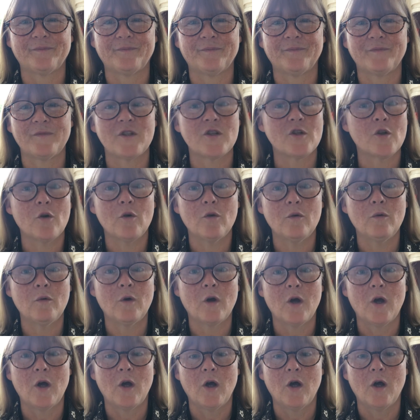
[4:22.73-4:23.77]
So,
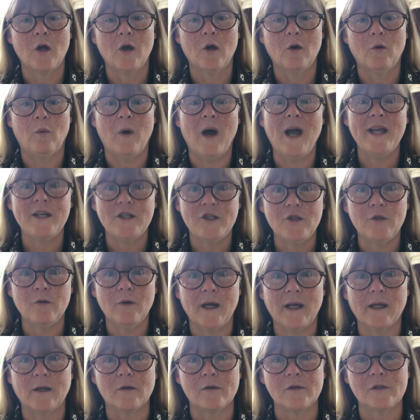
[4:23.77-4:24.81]
why do I
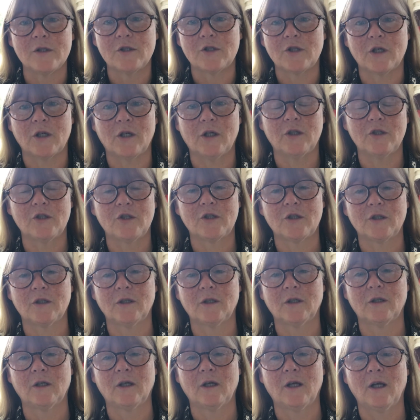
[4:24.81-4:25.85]
go to church?
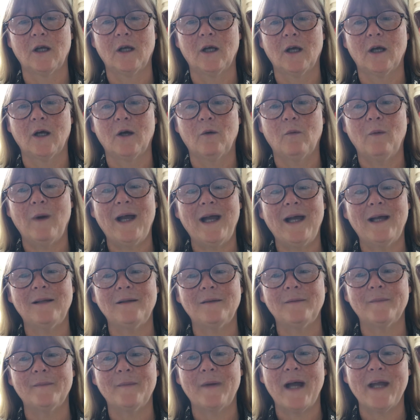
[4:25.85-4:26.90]
Well,
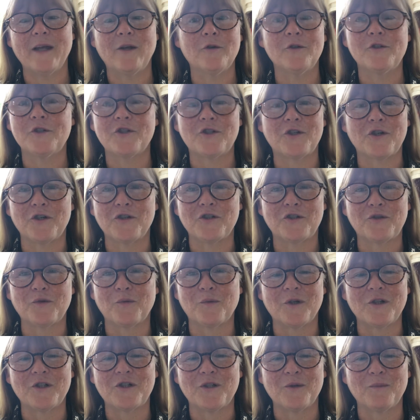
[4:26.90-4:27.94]
I go to church to
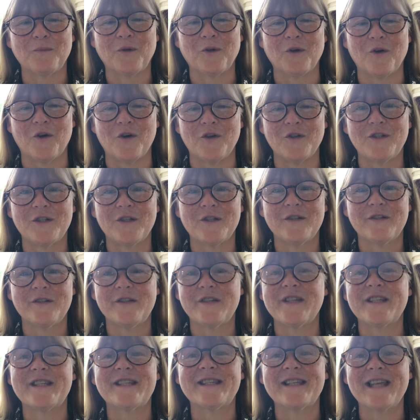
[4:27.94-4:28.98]
worship God, to
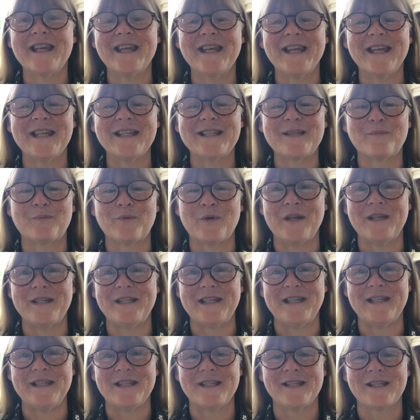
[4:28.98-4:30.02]
sing His
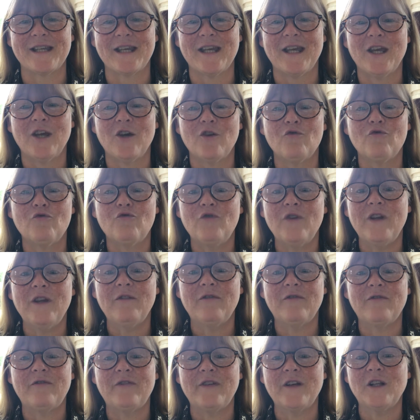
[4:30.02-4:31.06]
praises,
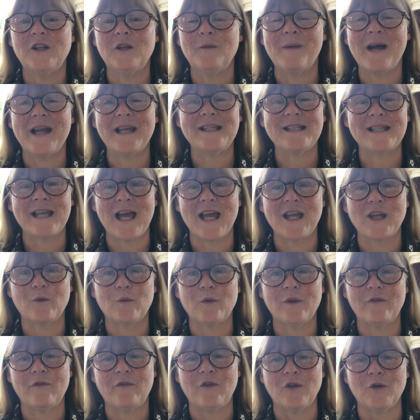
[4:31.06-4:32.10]
refill my tank
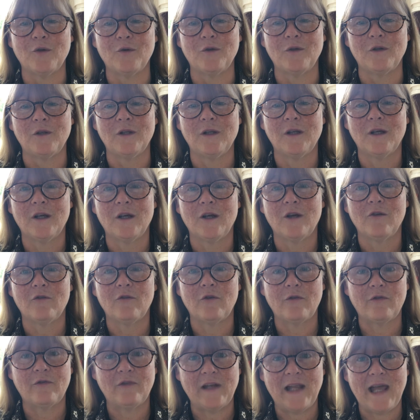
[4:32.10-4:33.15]
with fuel,
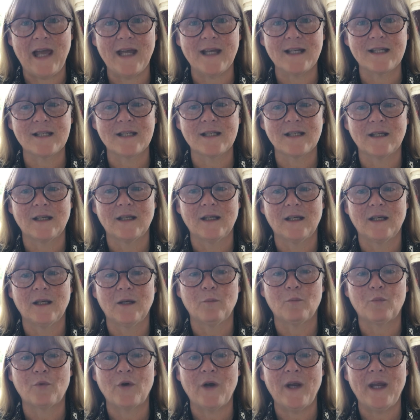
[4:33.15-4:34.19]
reflect,
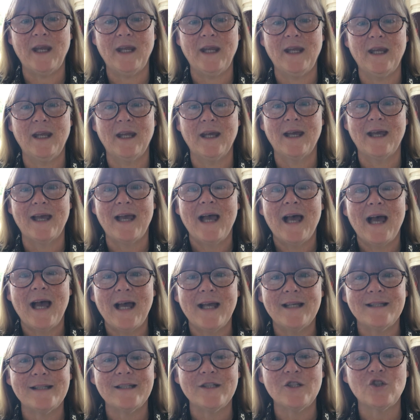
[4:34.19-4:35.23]
pray,
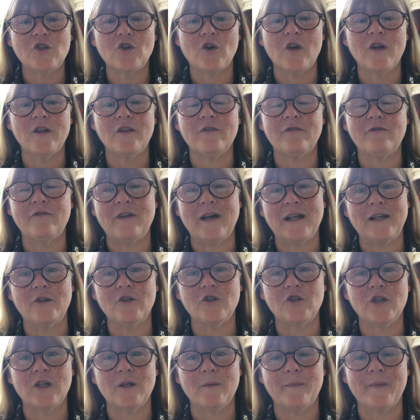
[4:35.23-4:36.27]
and enjoy the
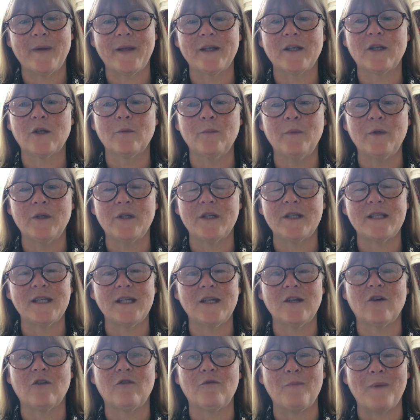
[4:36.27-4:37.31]
fellowship and community
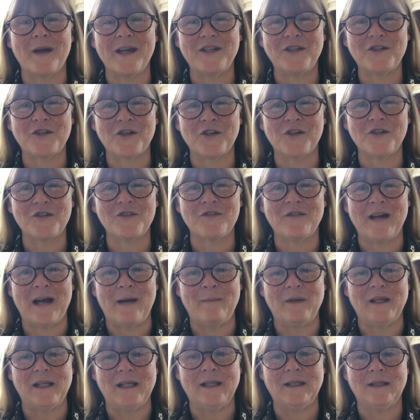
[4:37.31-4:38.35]
of my church
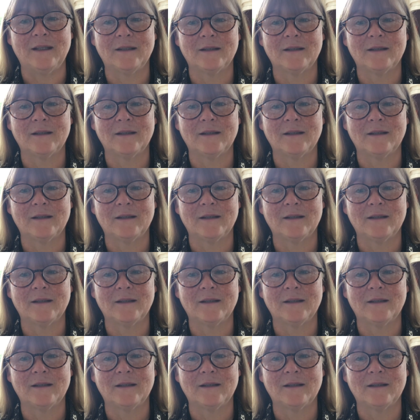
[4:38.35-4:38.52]
family.